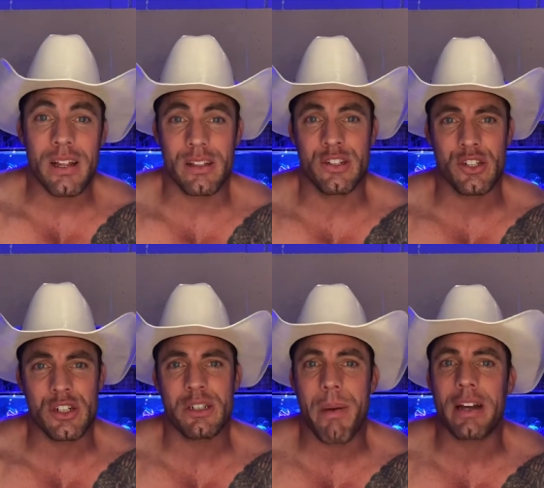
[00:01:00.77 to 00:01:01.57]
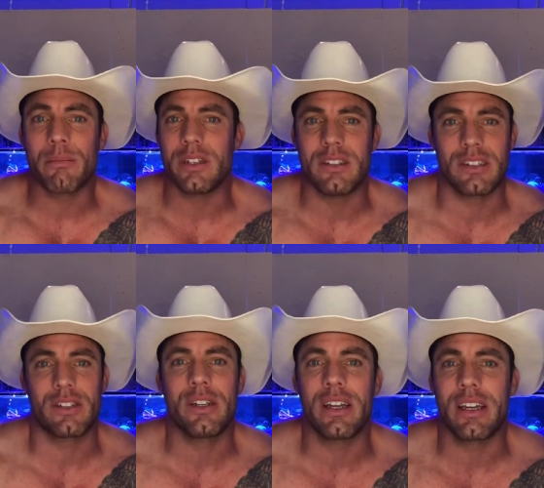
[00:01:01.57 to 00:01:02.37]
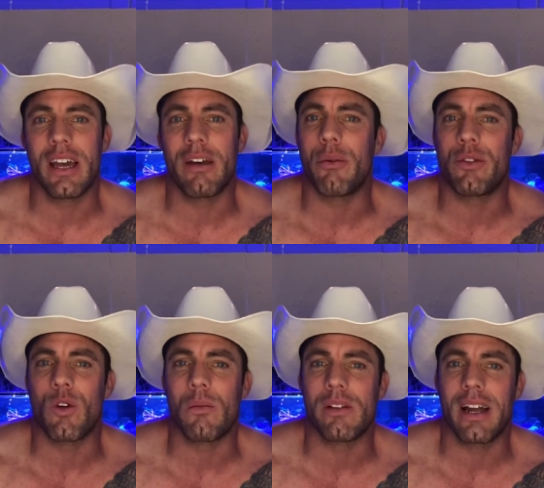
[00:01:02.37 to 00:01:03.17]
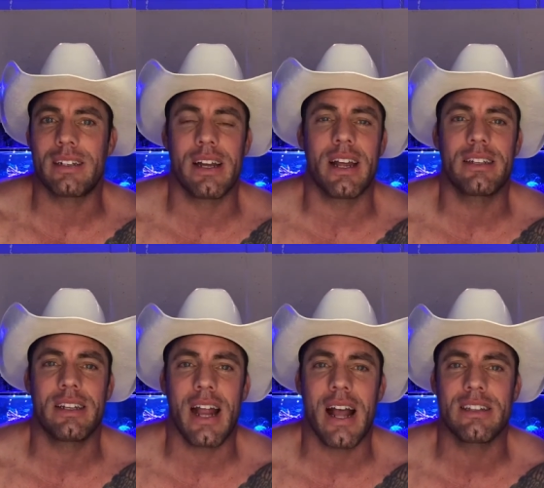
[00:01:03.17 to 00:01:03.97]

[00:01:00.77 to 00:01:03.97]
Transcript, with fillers: there's a certain spectrum that you just couldn't get with normal actinics. It has a